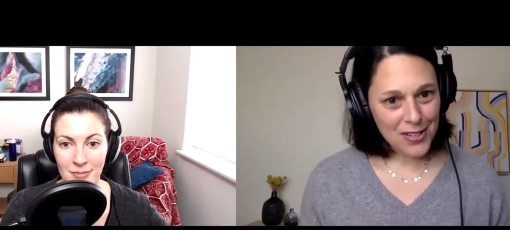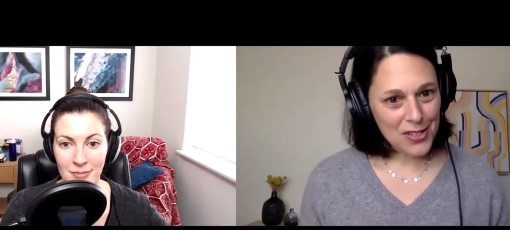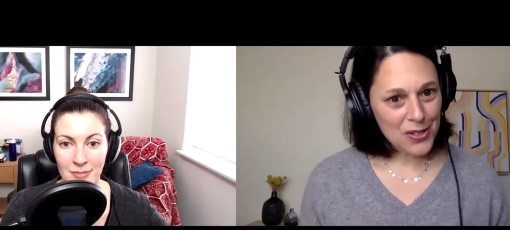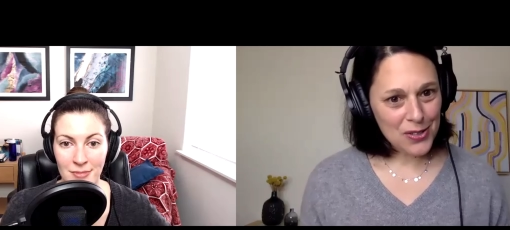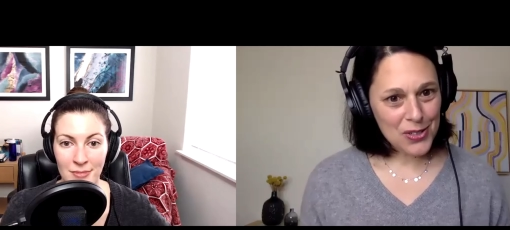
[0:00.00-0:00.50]
Speaker 1: on
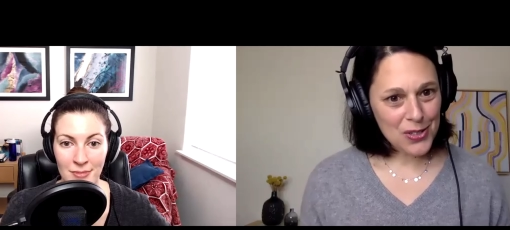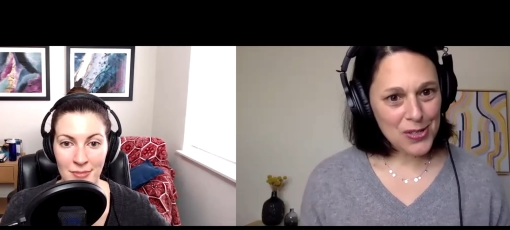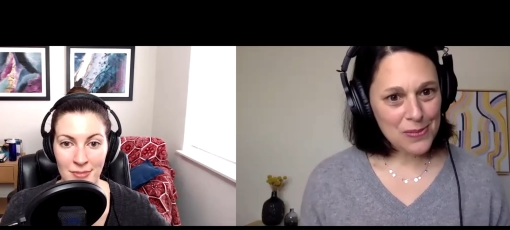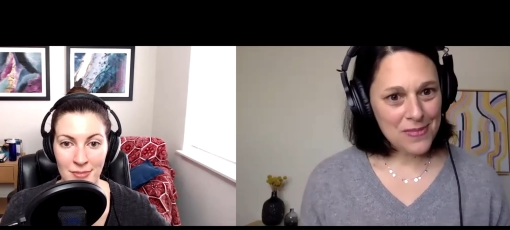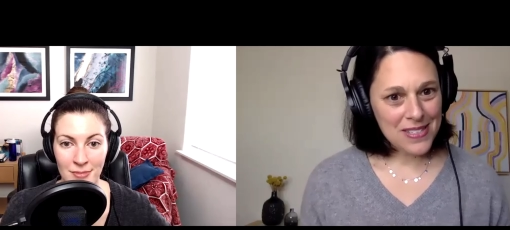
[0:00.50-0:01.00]
your
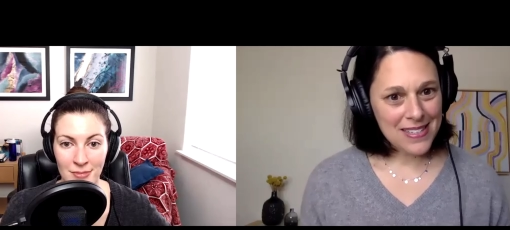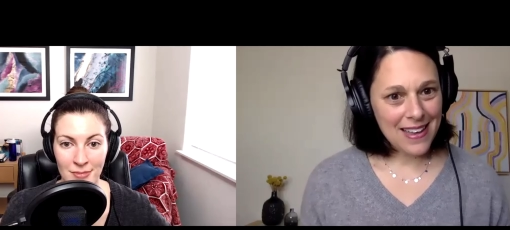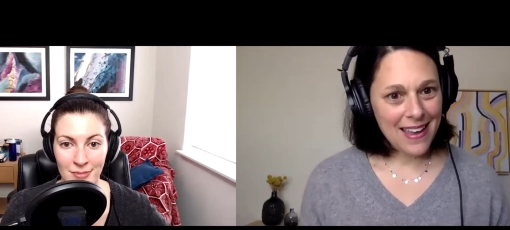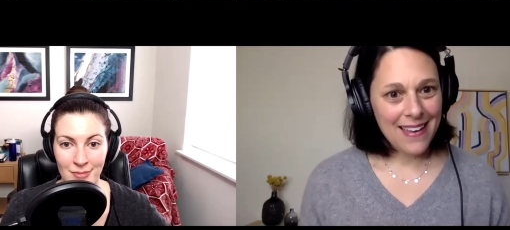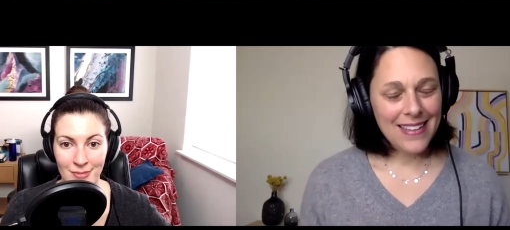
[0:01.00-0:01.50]
terms?
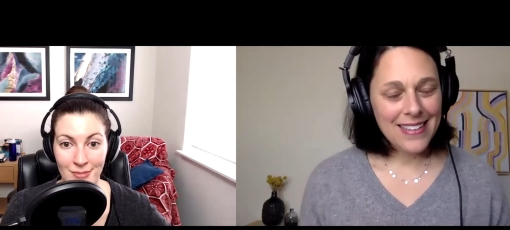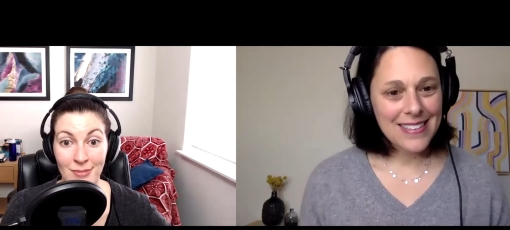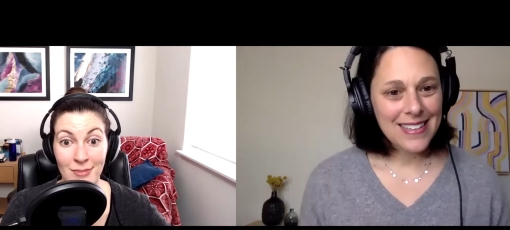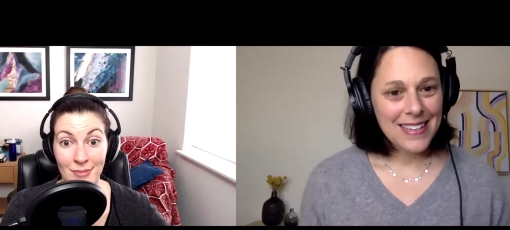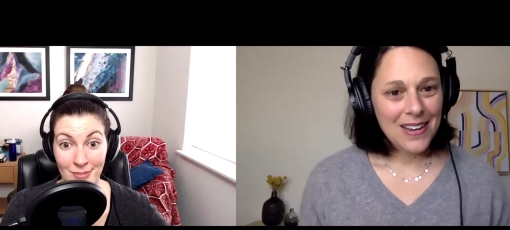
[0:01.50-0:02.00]
And
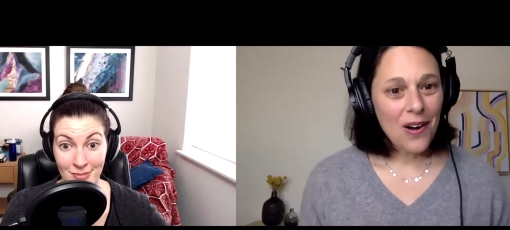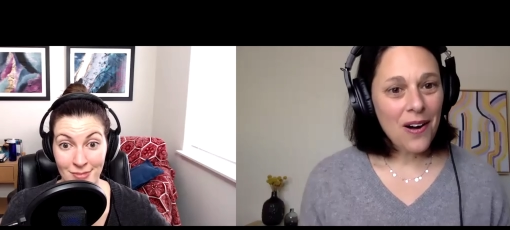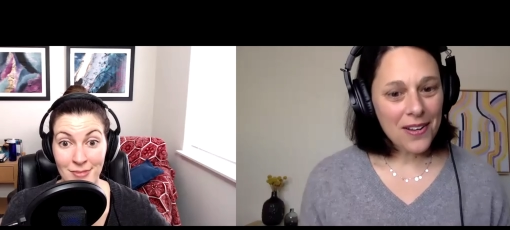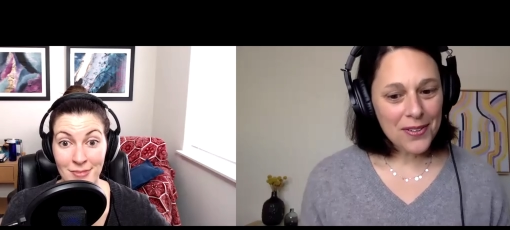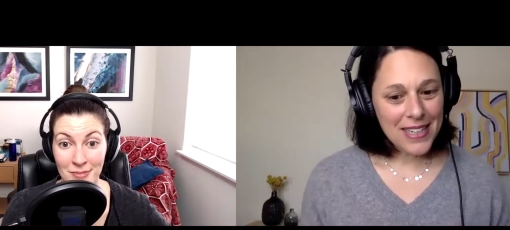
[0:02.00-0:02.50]

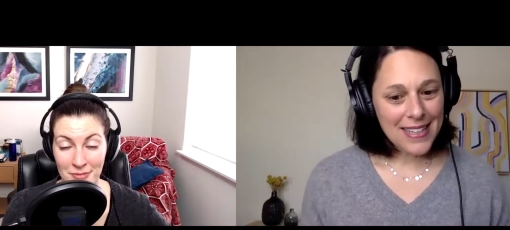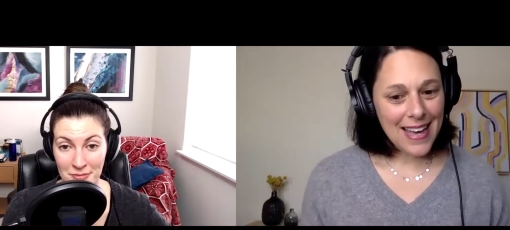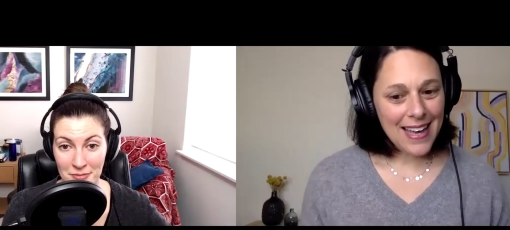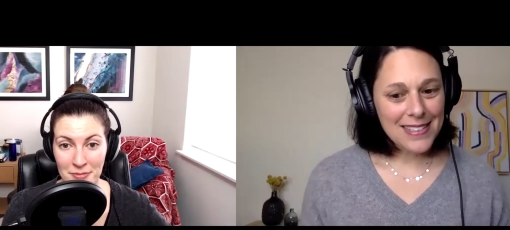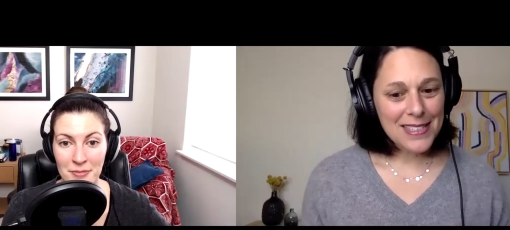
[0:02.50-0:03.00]
honoring
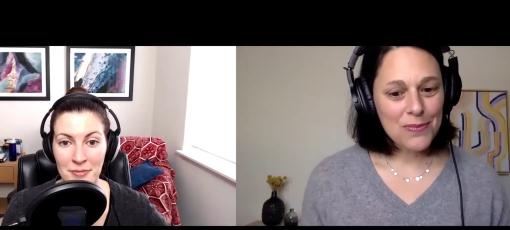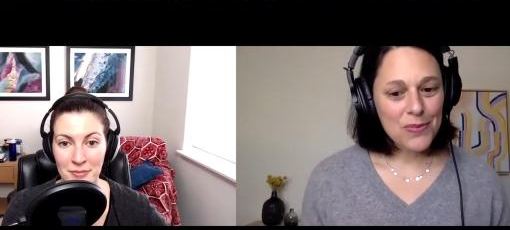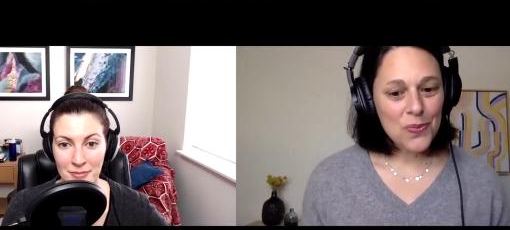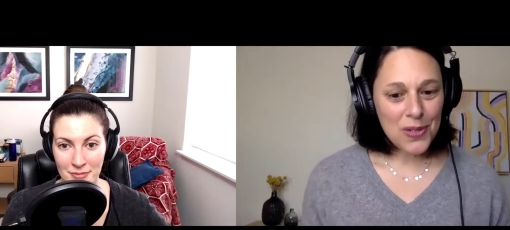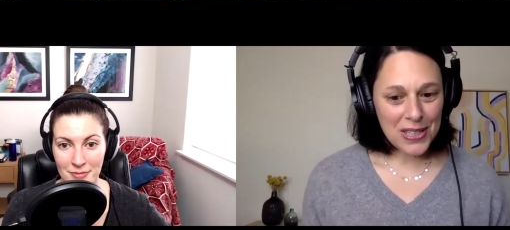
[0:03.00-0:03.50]
that seems
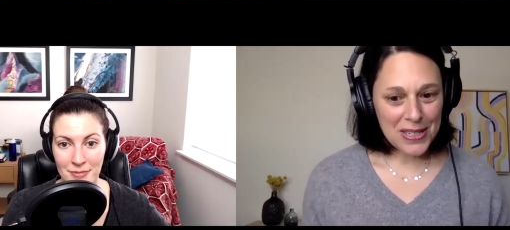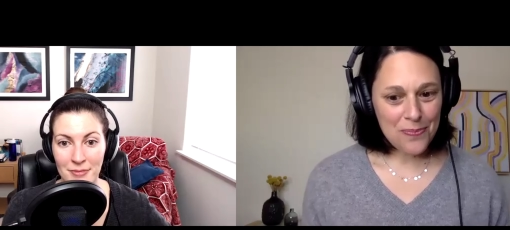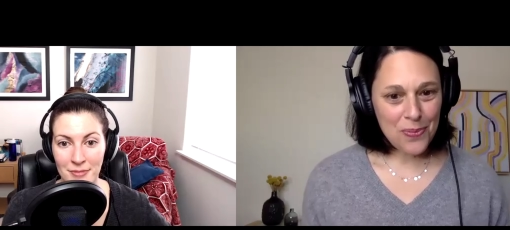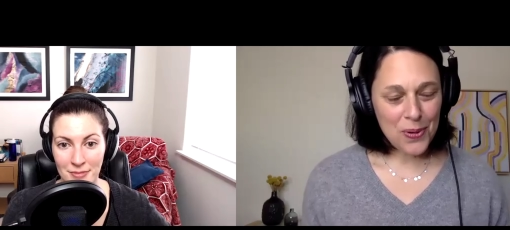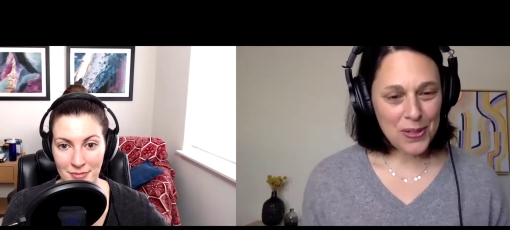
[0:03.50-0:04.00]
really
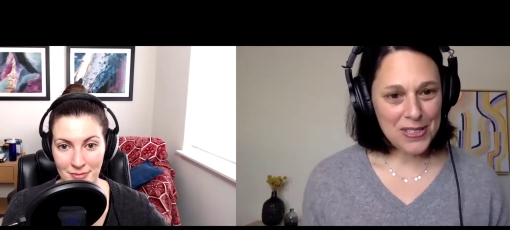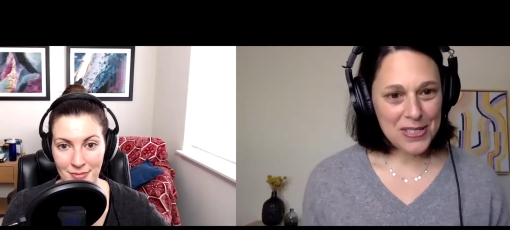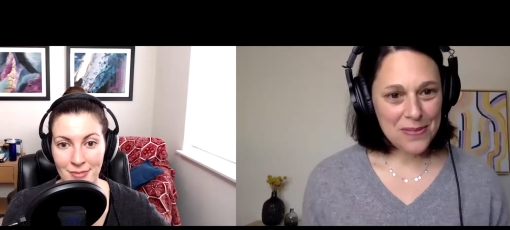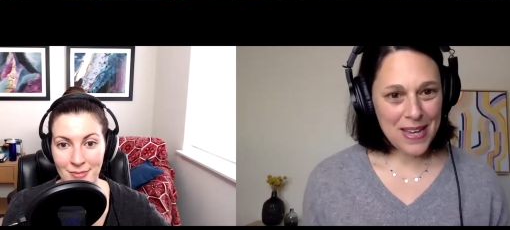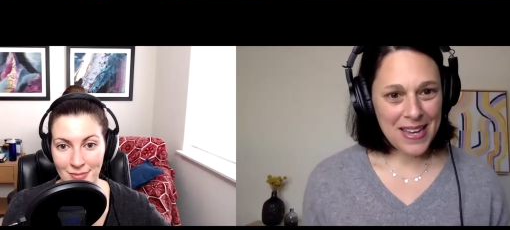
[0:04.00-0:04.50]
important
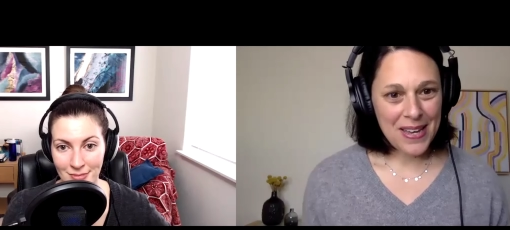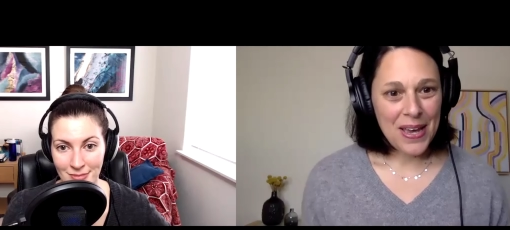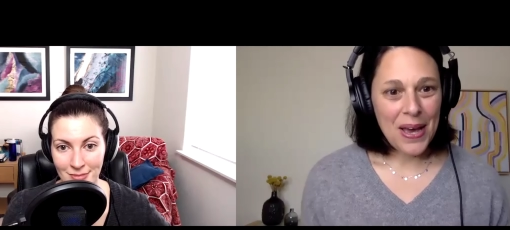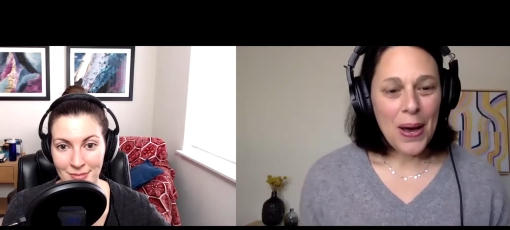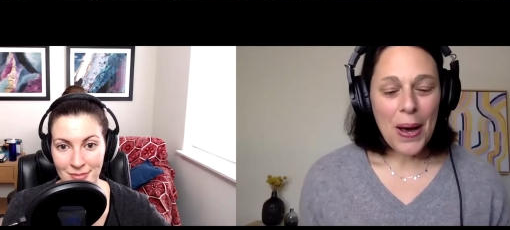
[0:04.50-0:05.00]
to me.
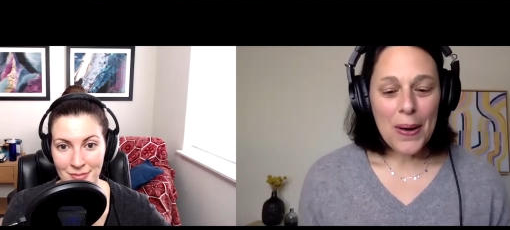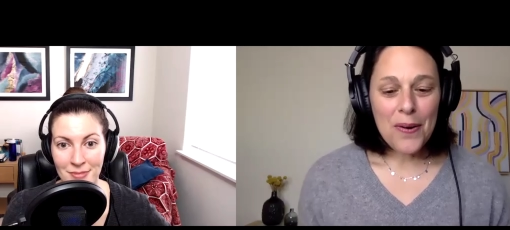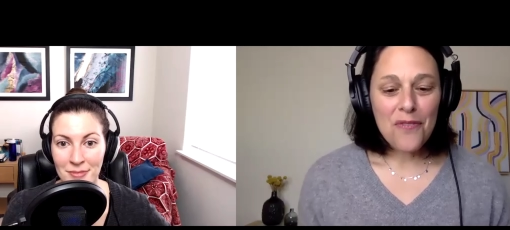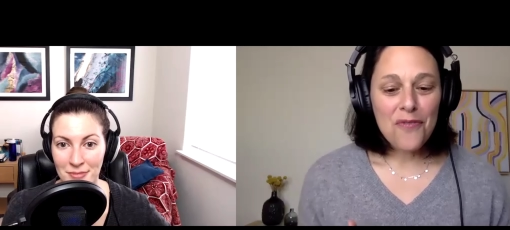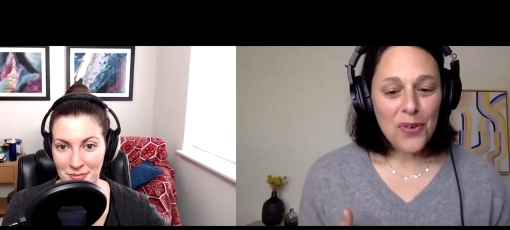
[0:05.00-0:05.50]
Uh,
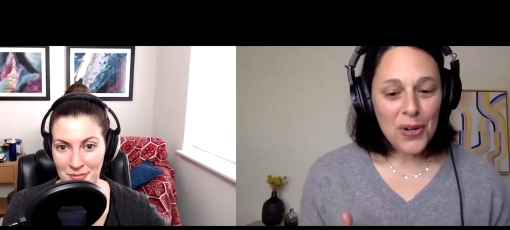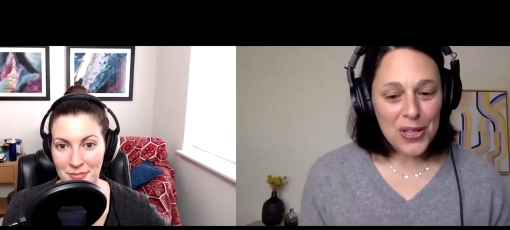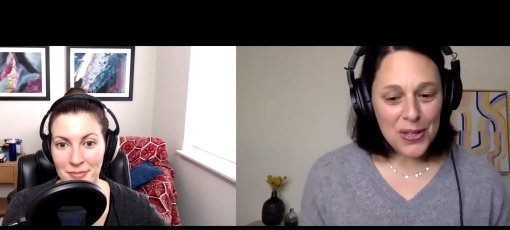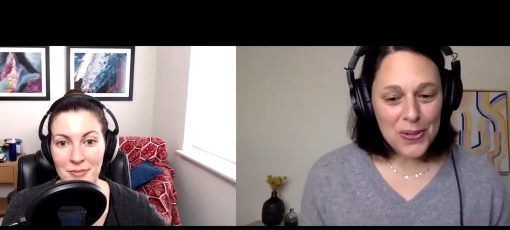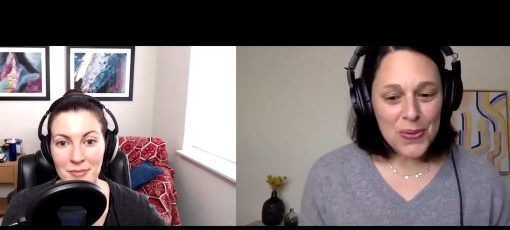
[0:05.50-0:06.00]
for
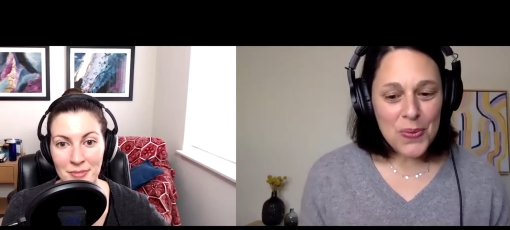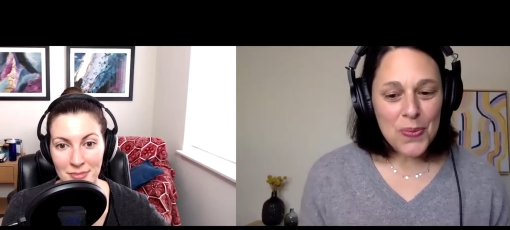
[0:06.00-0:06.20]
you,